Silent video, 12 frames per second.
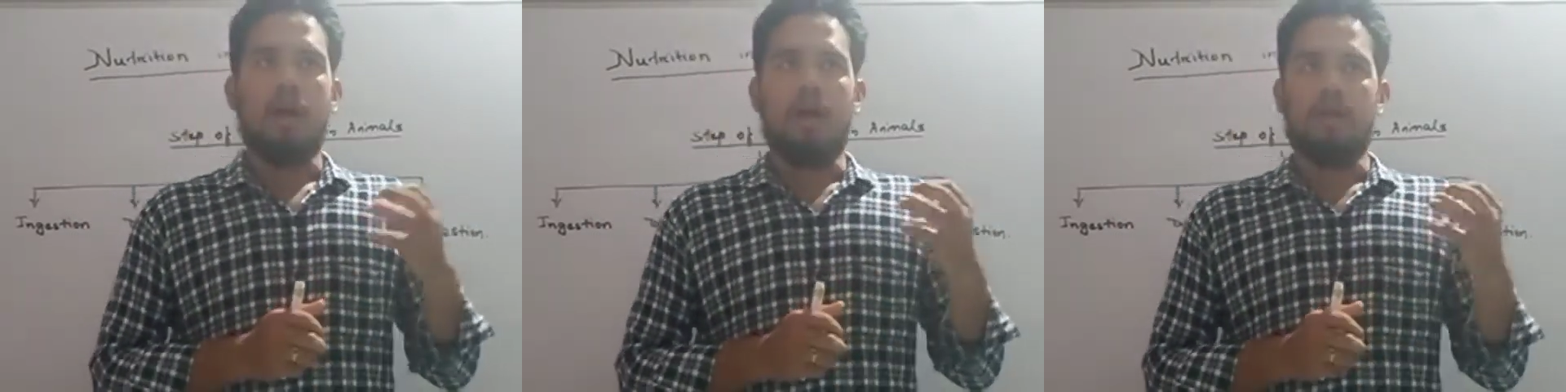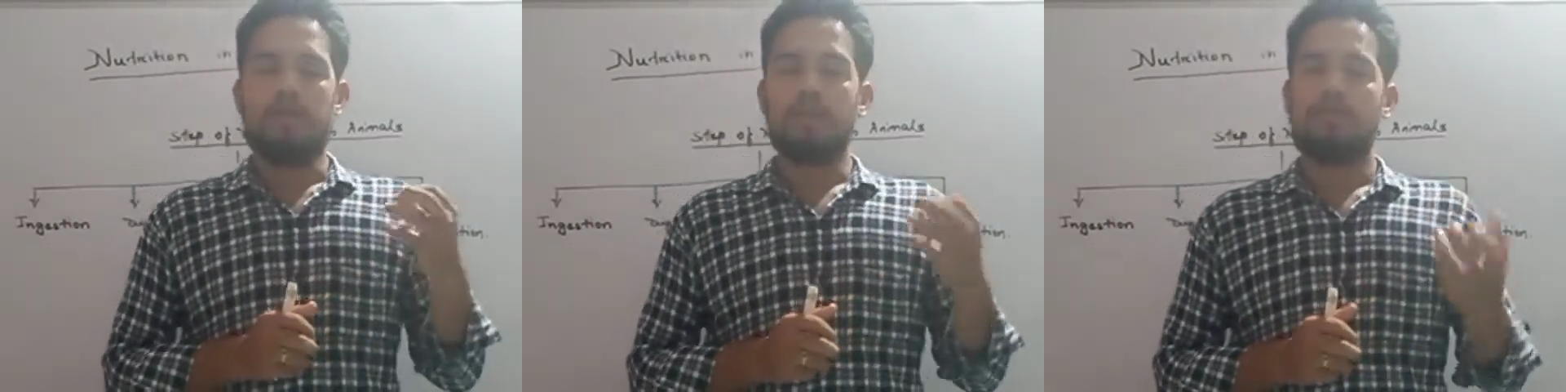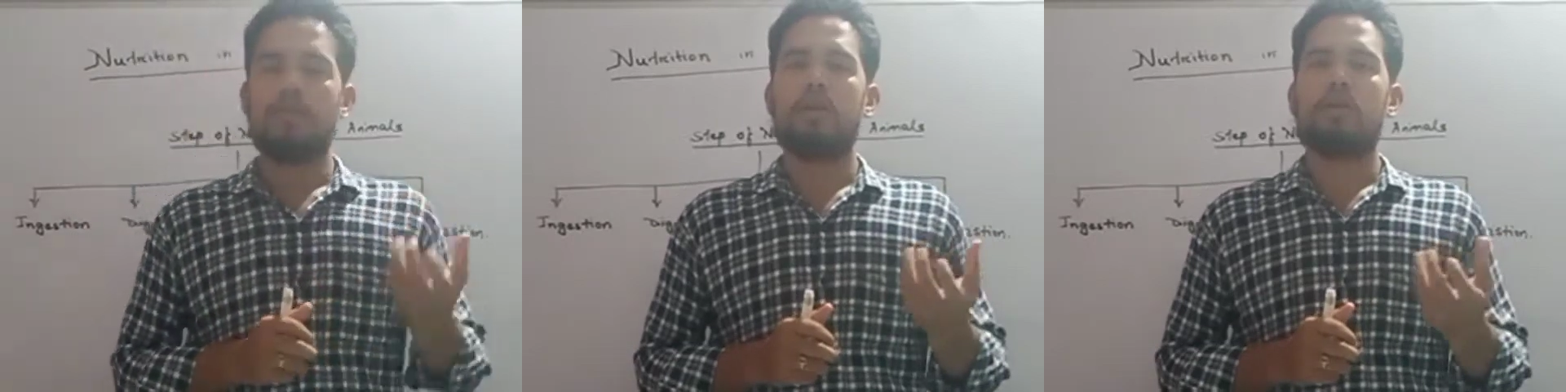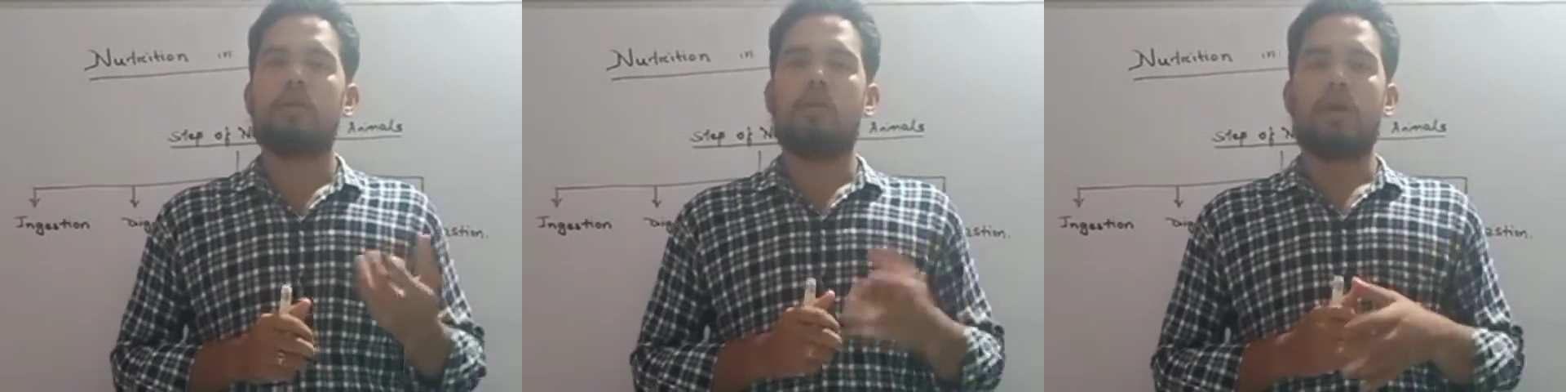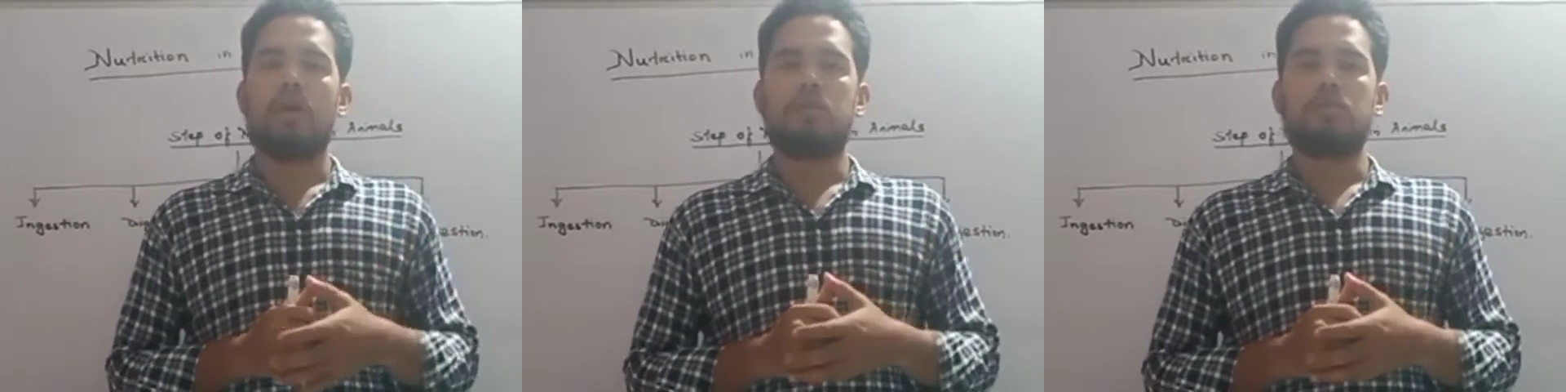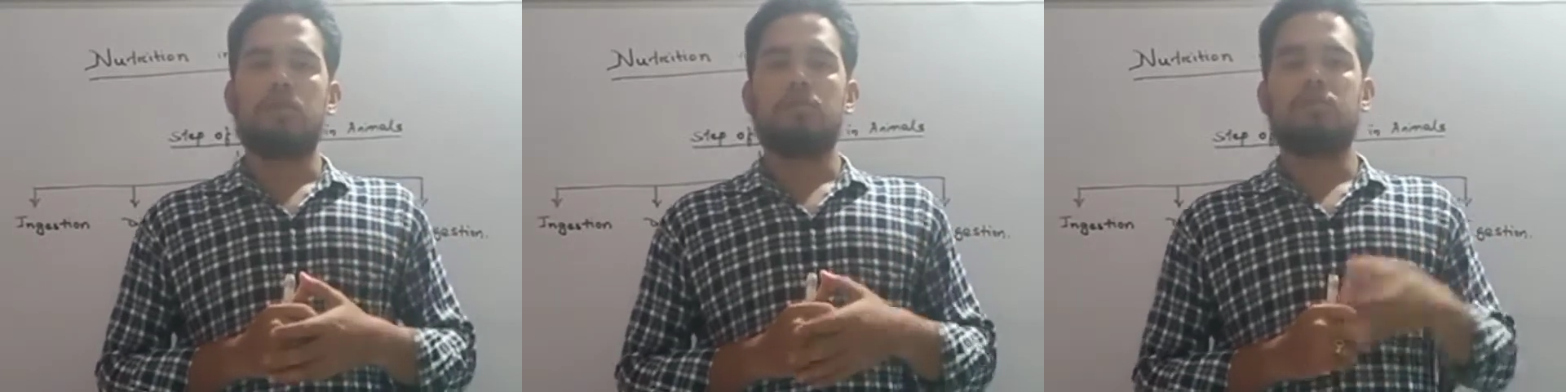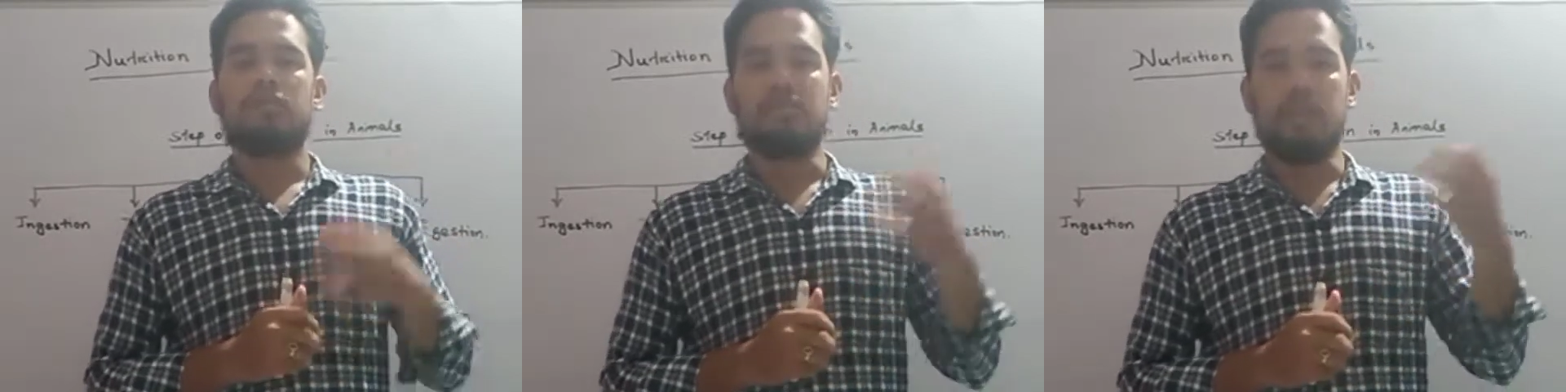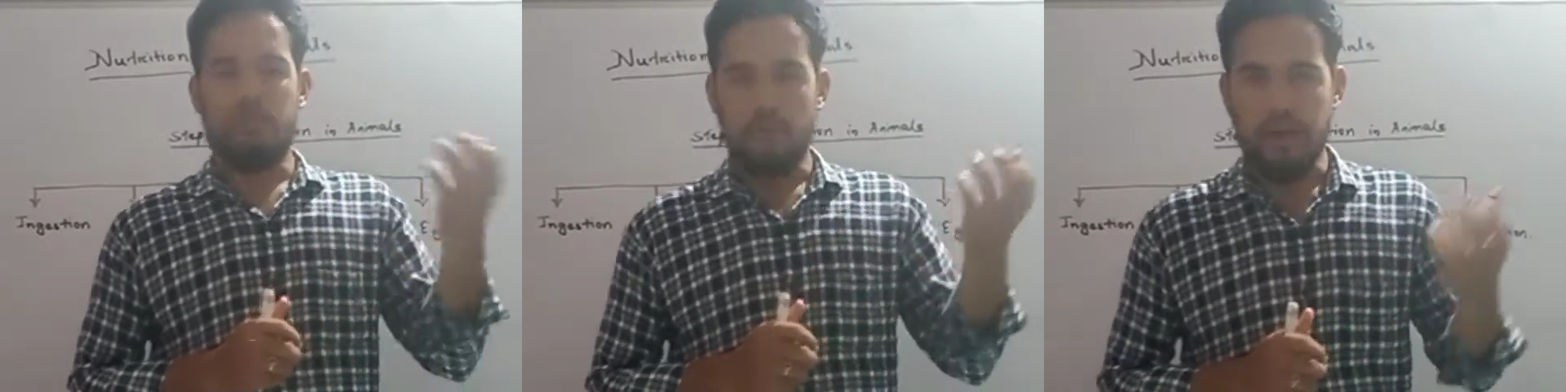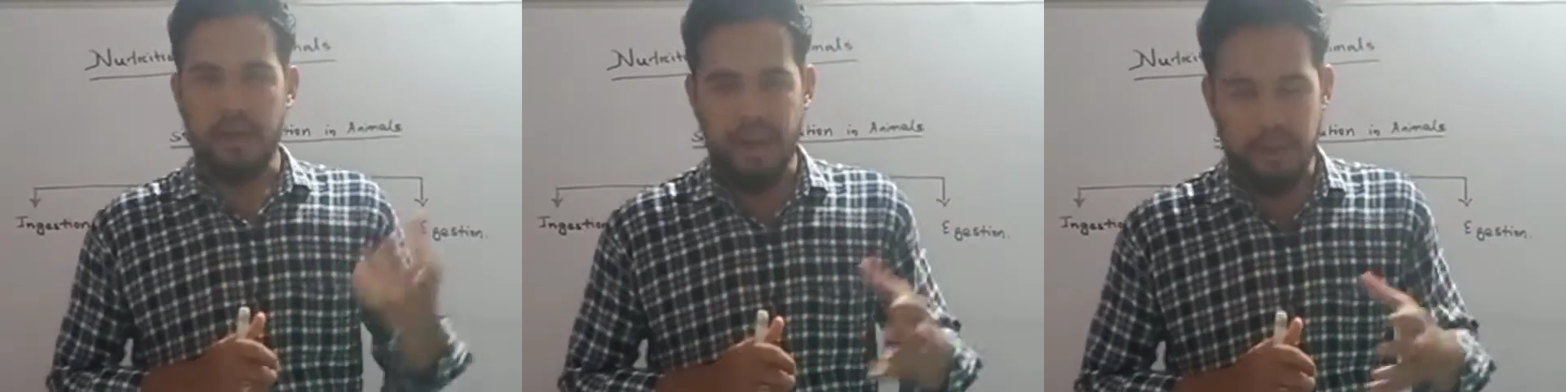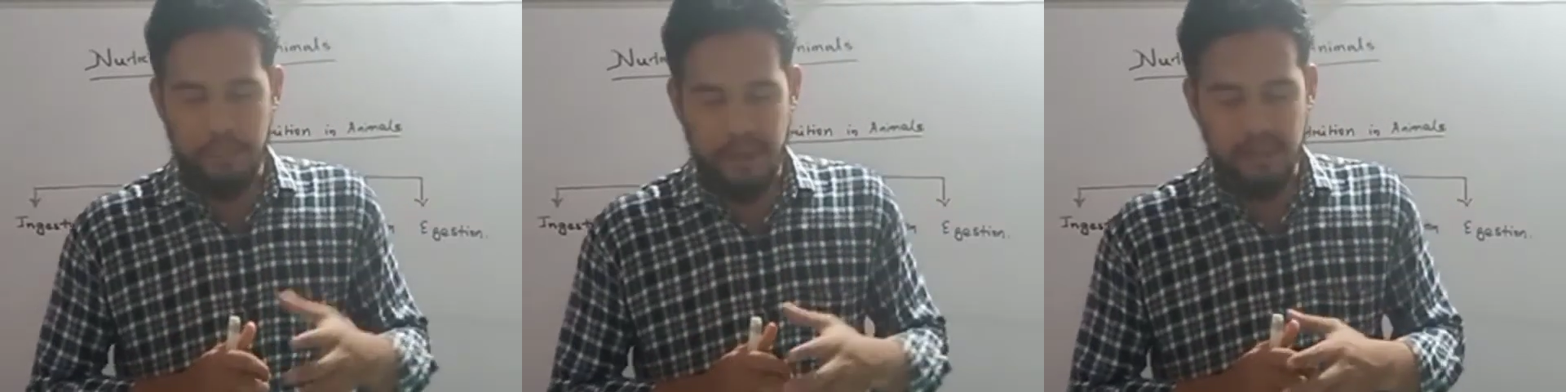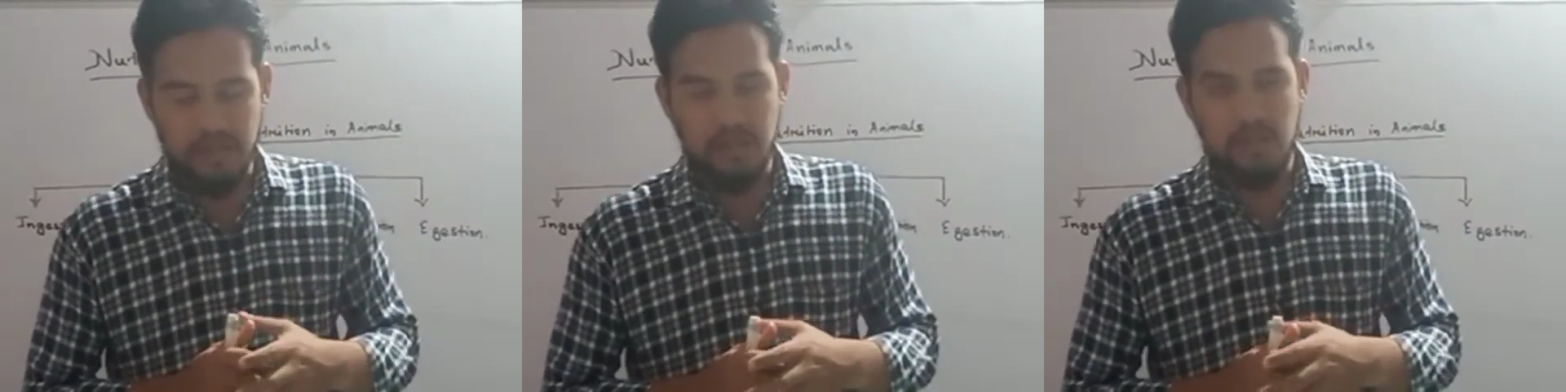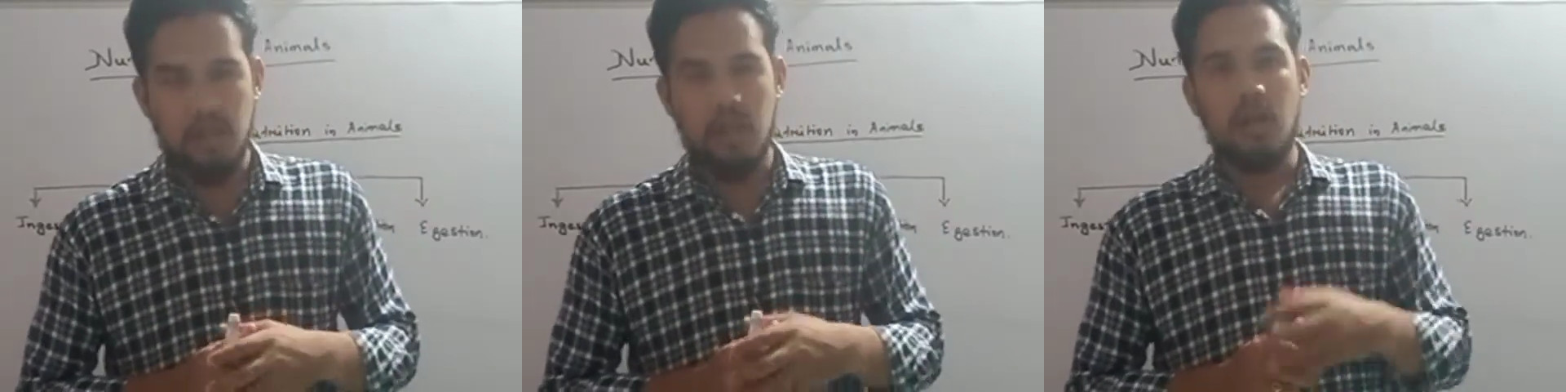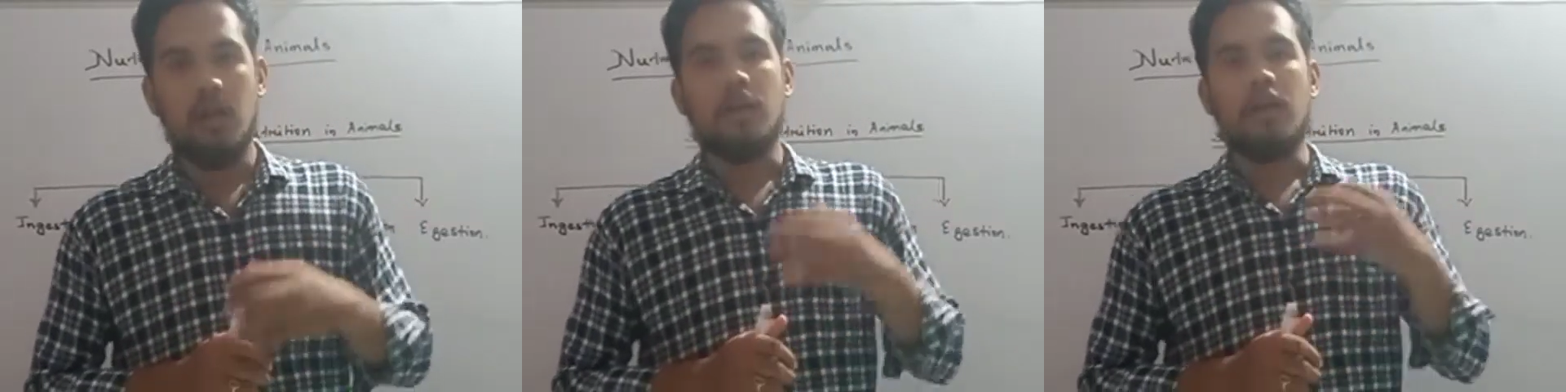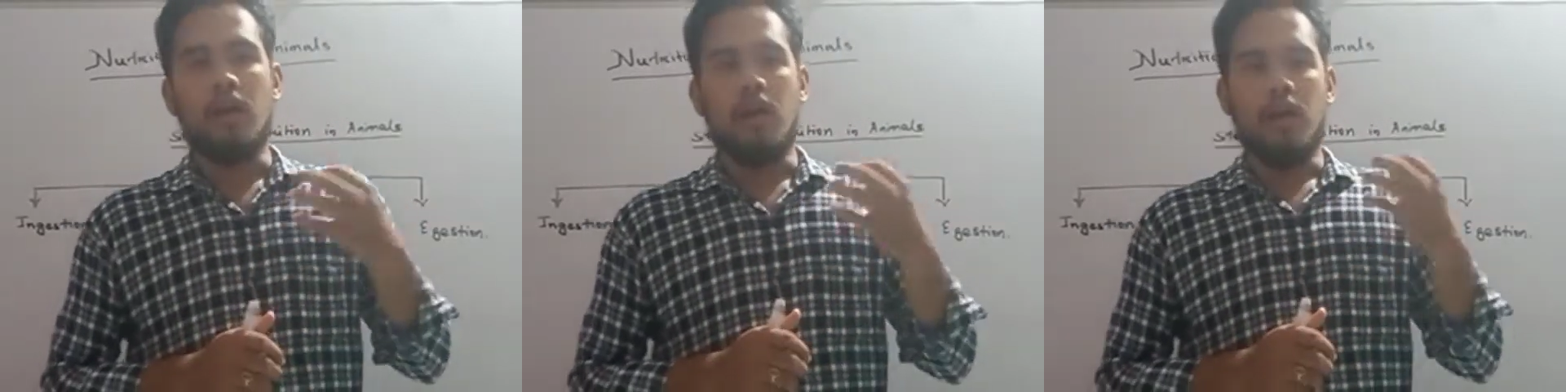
Different organisms, different animals uh,